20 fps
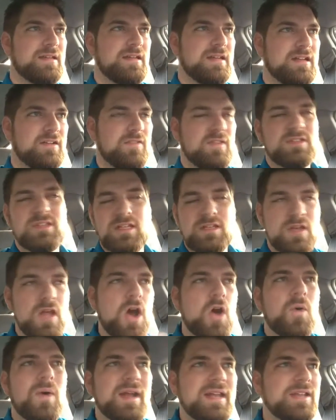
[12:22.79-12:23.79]
And if they say,
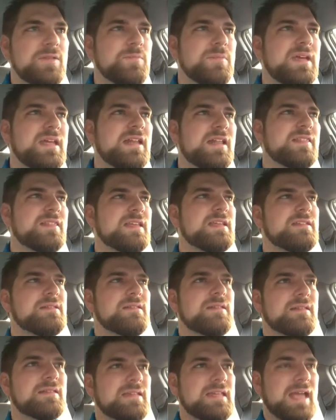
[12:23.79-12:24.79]
no, I didn't mean it, then
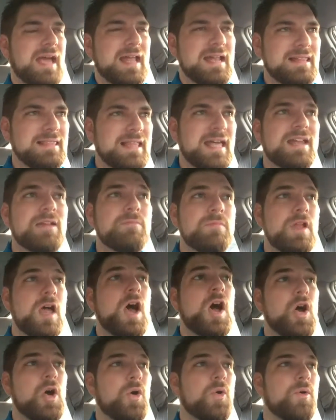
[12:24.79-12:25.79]
kind of let them
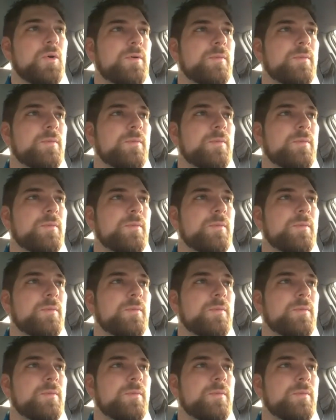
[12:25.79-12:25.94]
know.